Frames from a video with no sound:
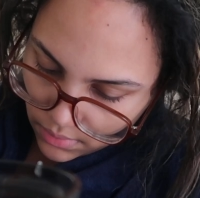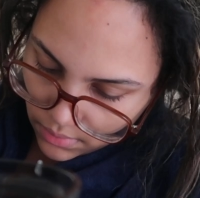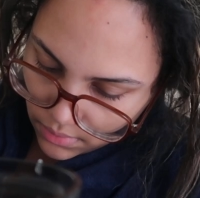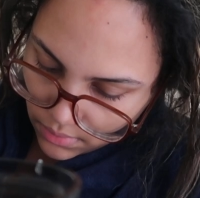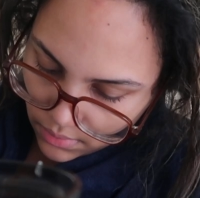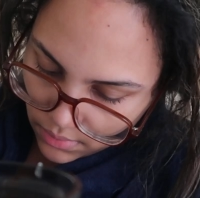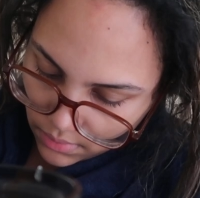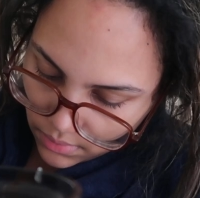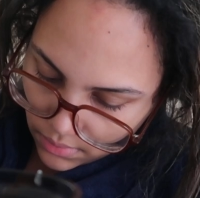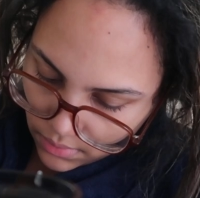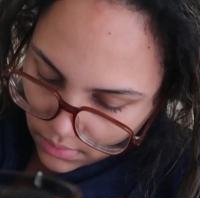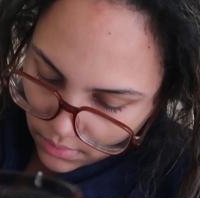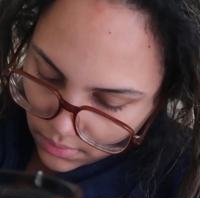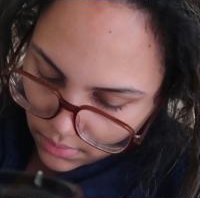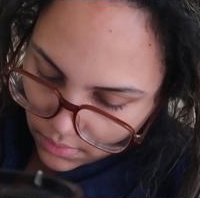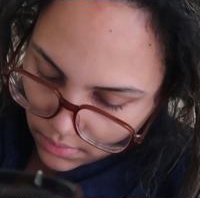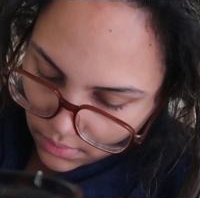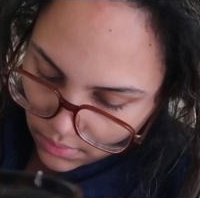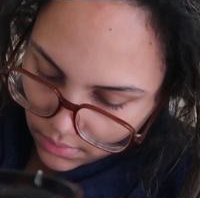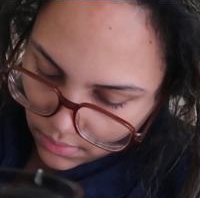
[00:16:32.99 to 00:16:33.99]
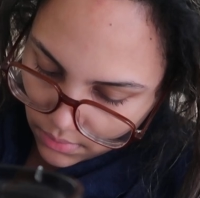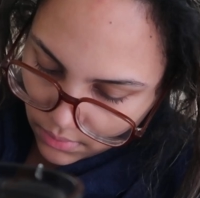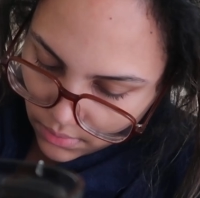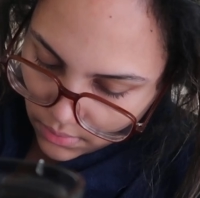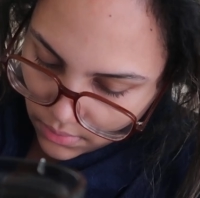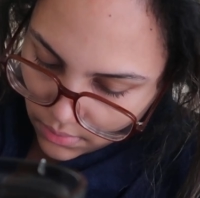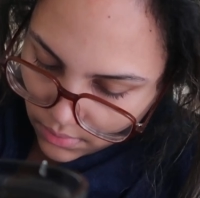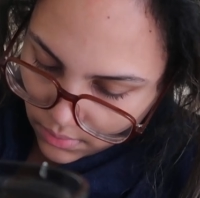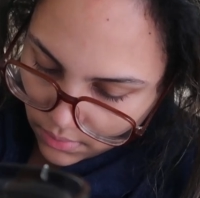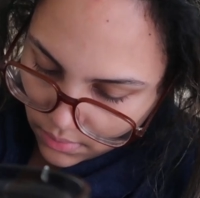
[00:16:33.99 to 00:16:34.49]

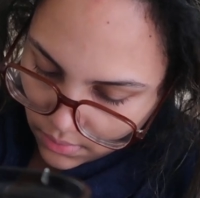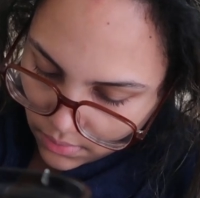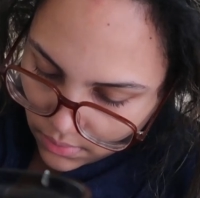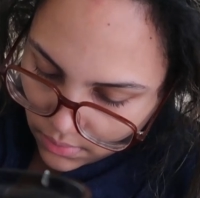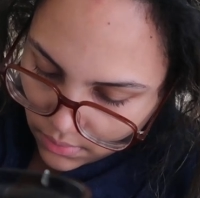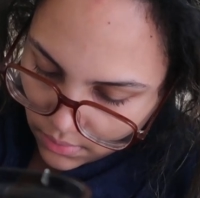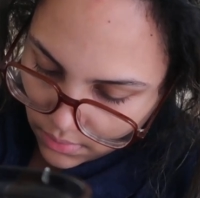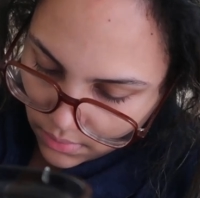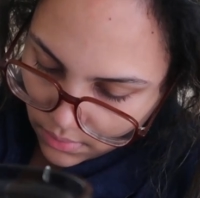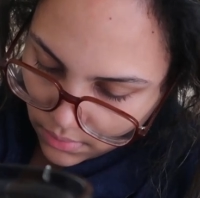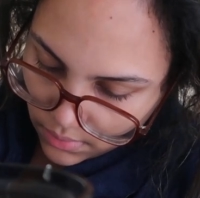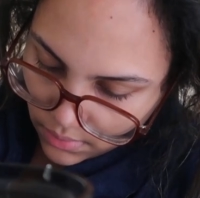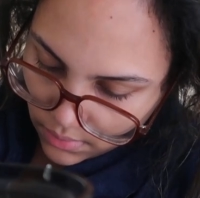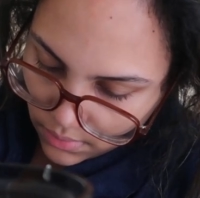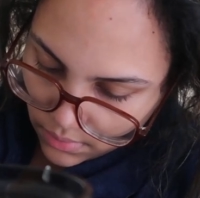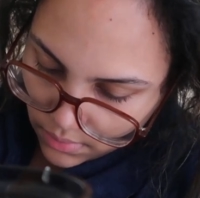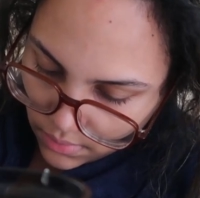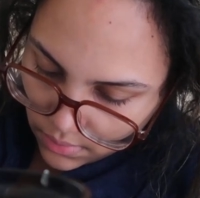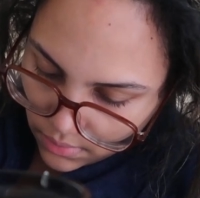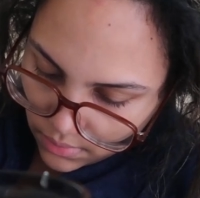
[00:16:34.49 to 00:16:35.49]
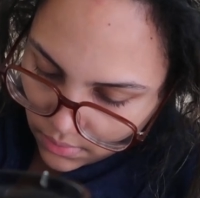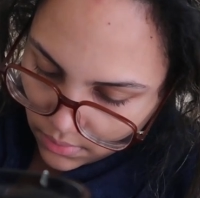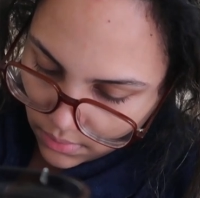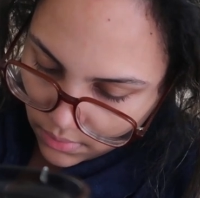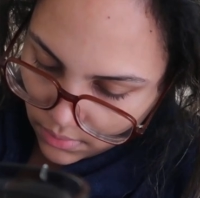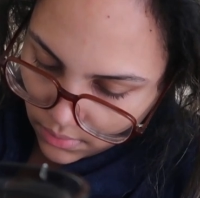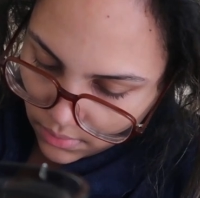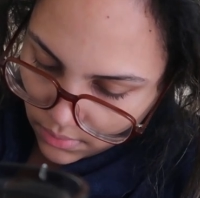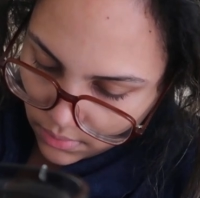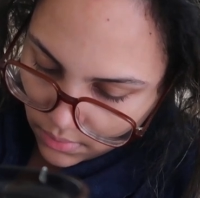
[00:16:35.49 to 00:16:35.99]

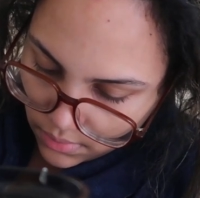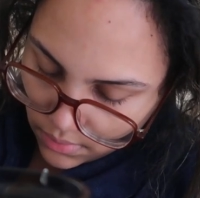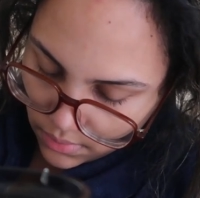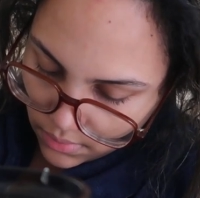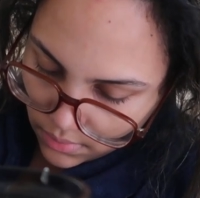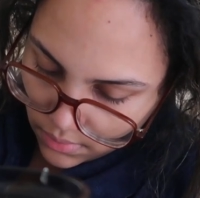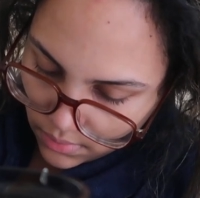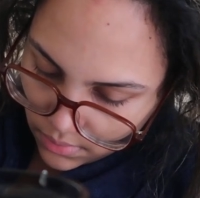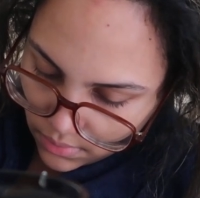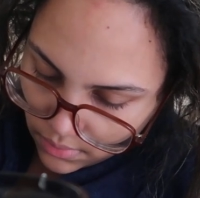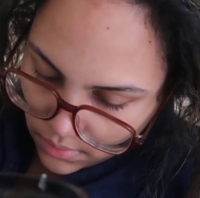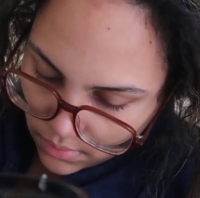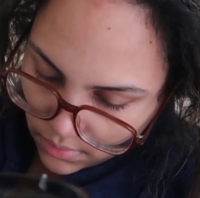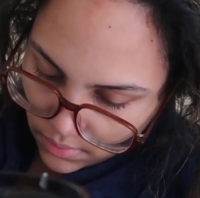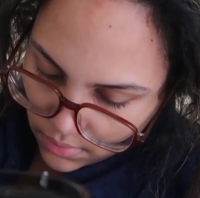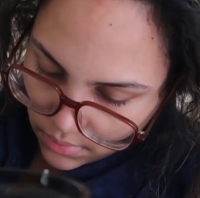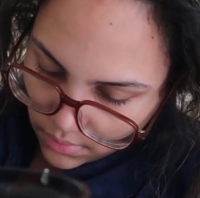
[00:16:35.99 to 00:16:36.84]
Nobody speaks.